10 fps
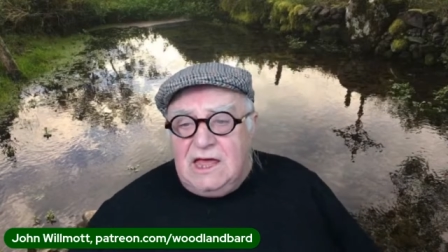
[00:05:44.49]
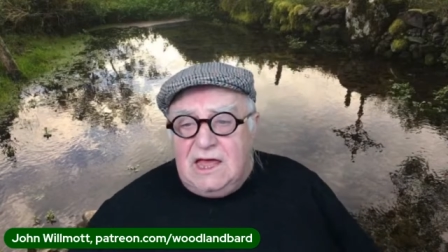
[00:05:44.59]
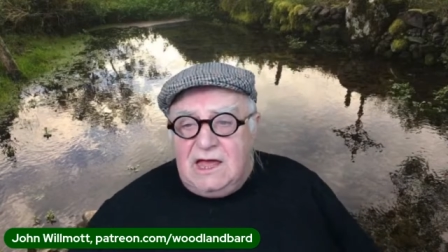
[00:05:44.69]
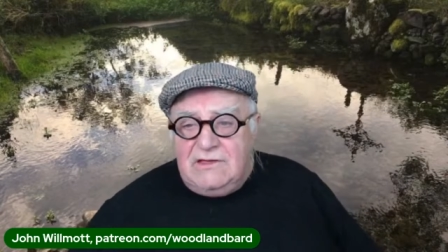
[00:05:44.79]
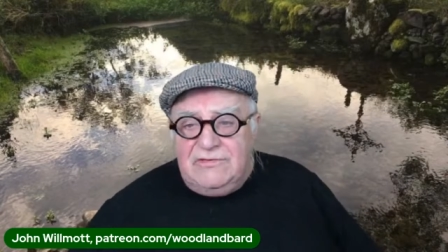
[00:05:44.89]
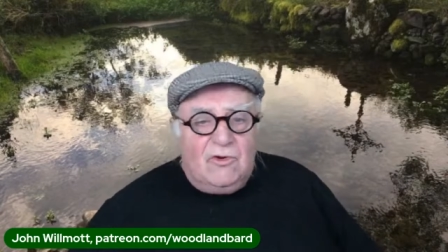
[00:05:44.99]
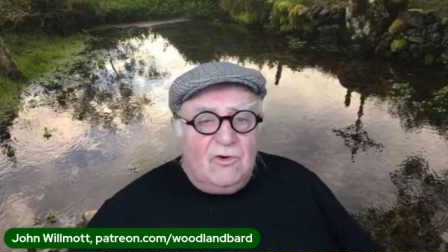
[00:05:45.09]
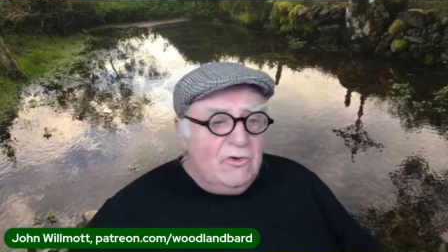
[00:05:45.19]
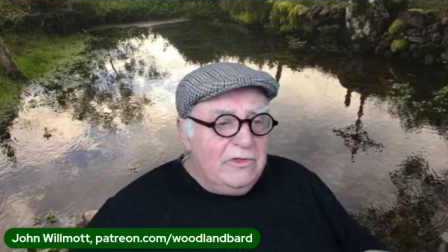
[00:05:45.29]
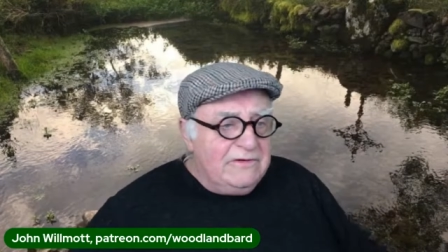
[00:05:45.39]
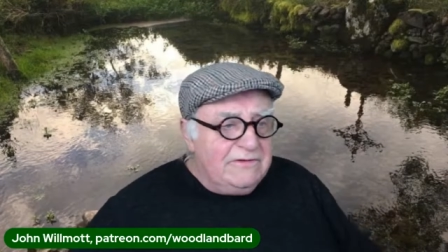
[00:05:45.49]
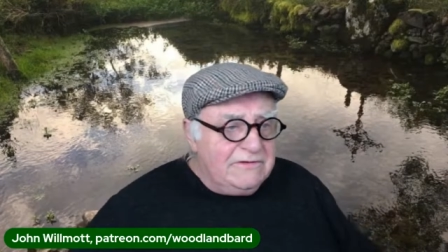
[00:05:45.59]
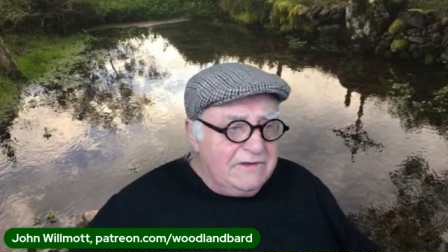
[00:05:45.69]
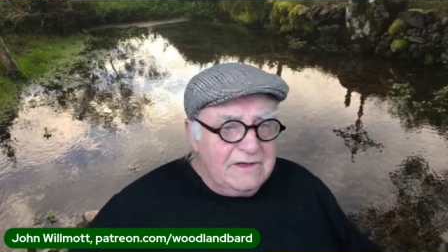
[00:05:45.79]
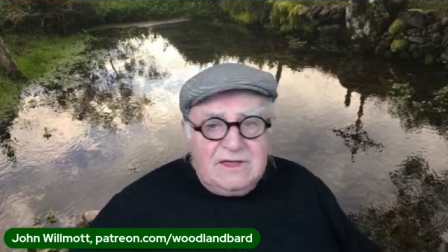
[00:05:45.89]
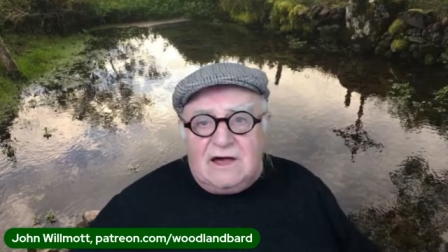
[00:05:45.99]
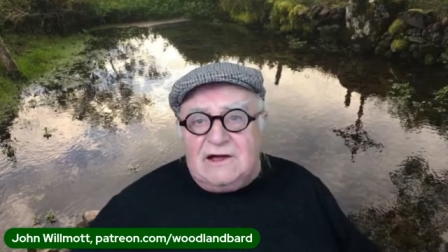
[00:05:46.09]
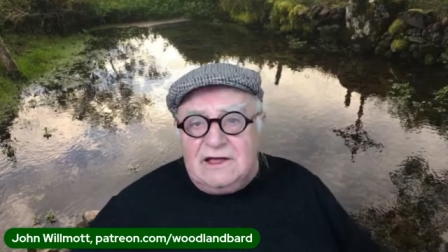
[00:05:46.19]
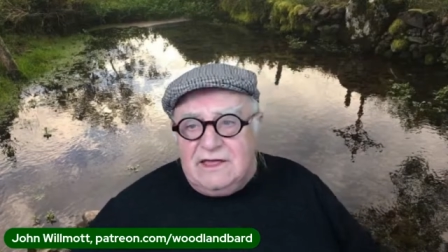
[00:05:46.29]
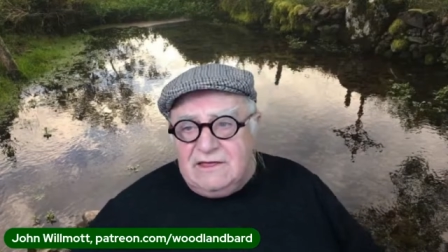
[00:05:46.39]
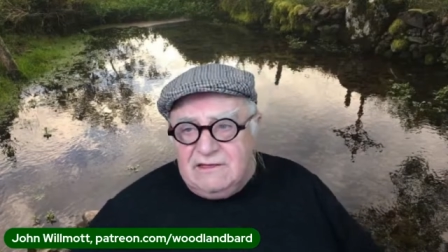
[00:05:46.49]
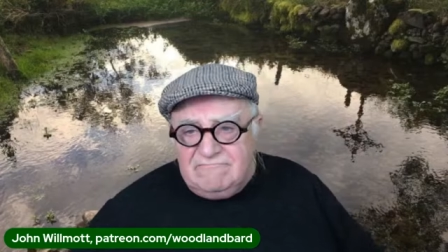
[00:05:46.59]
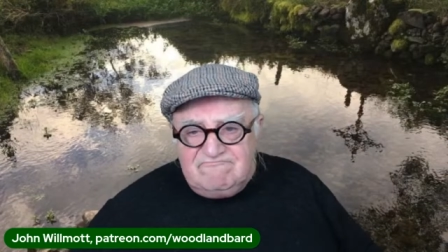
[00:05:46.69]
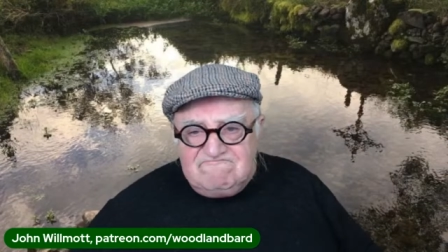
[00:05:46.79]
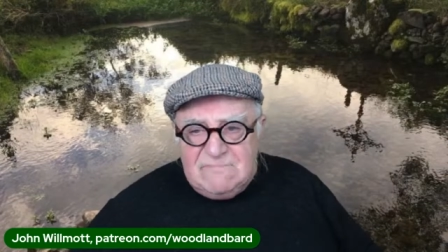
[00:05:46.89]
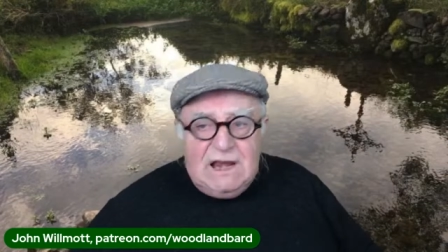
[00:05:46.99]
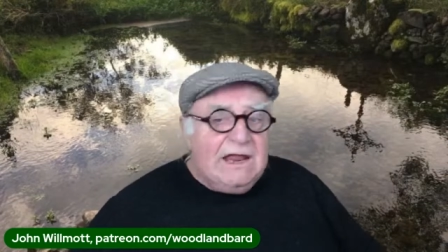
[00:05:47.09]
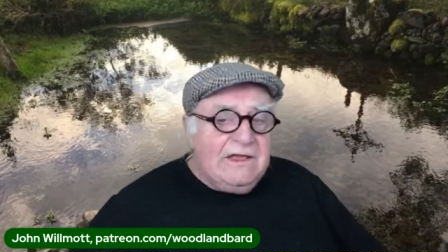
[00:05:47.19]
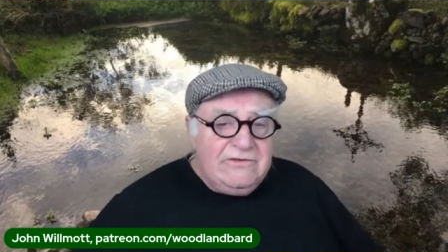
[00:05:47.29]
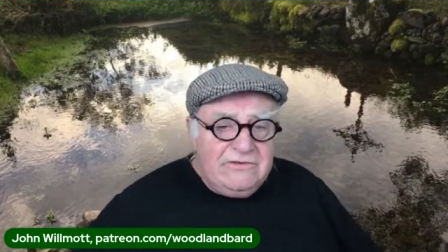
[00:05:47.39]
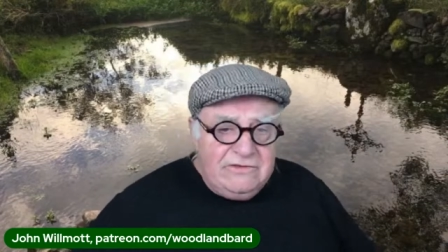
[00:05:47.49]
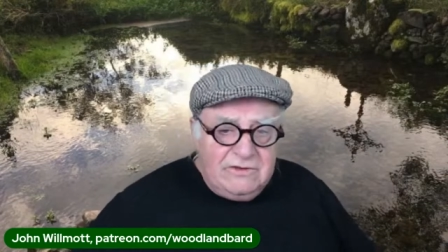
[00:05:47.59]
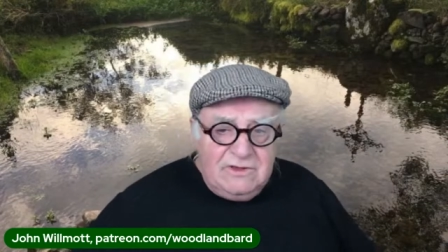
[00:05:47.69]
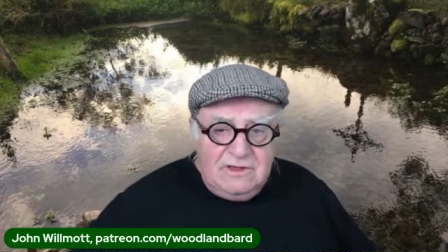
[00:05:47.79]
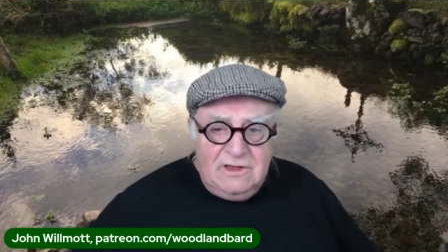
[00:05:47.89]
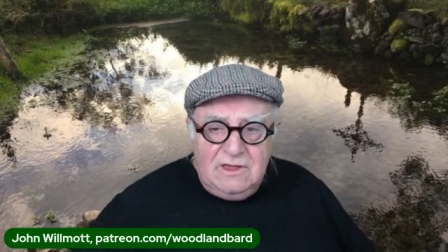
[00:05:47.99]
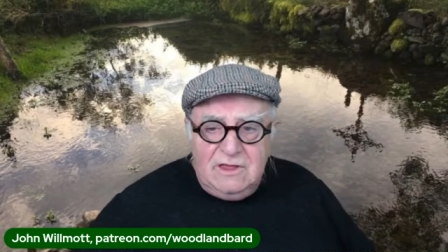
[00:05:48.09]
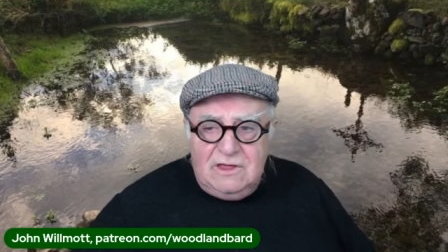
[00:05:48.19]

uh, all this uh, gunk, it clings to the